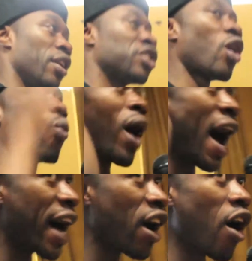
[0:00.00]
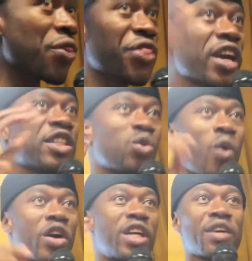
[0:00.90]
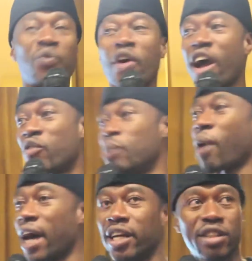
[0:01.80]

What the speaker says: So why are things working for everybody